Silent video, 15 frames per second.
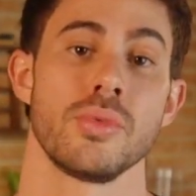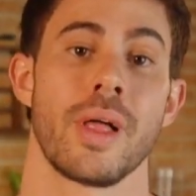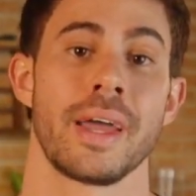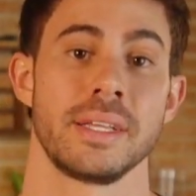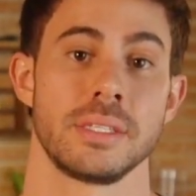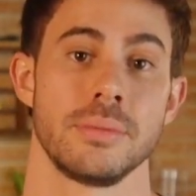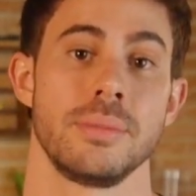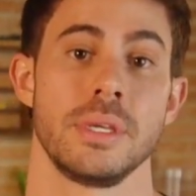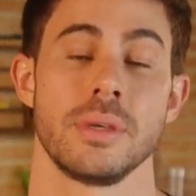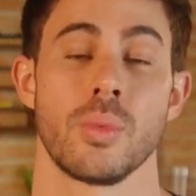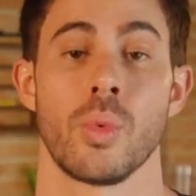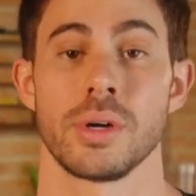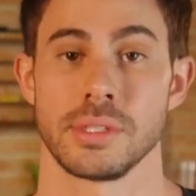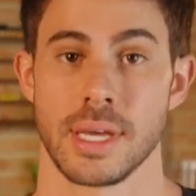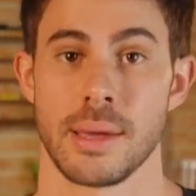like to be and
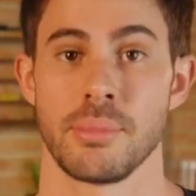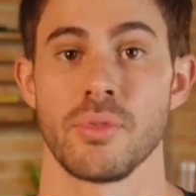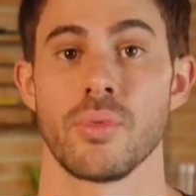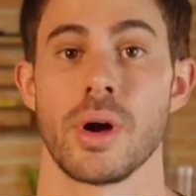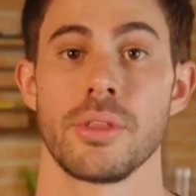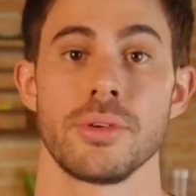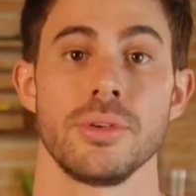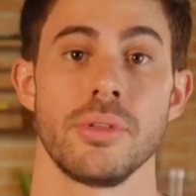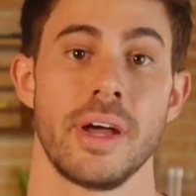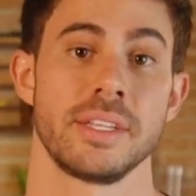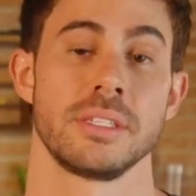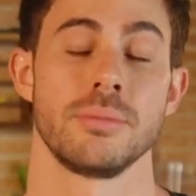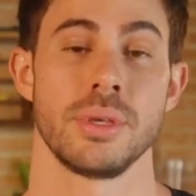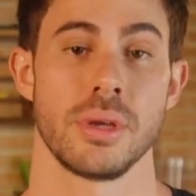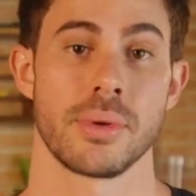what type of weather you like to be